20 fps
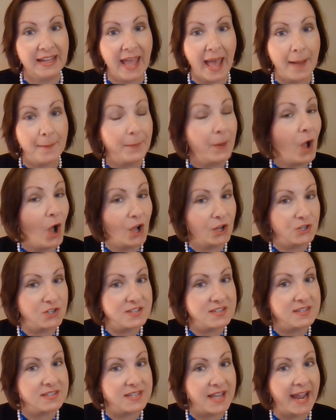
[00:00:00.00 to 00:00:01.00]
Kappa Honor
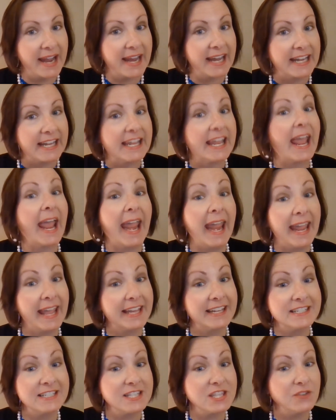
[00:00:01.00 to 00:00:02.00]
Society
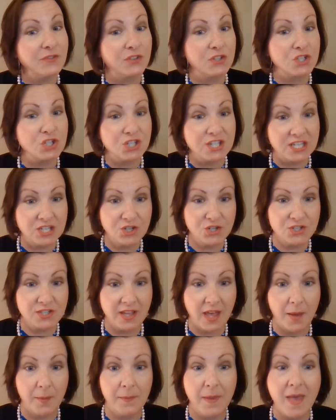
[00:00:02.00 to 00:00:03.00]
and the Future Teachers
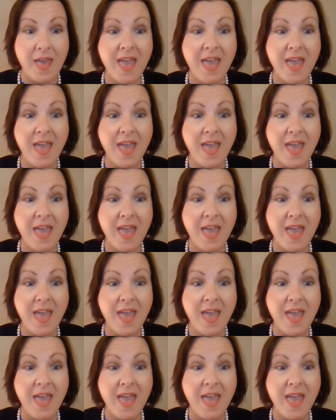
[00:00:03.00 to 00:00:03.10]
Club.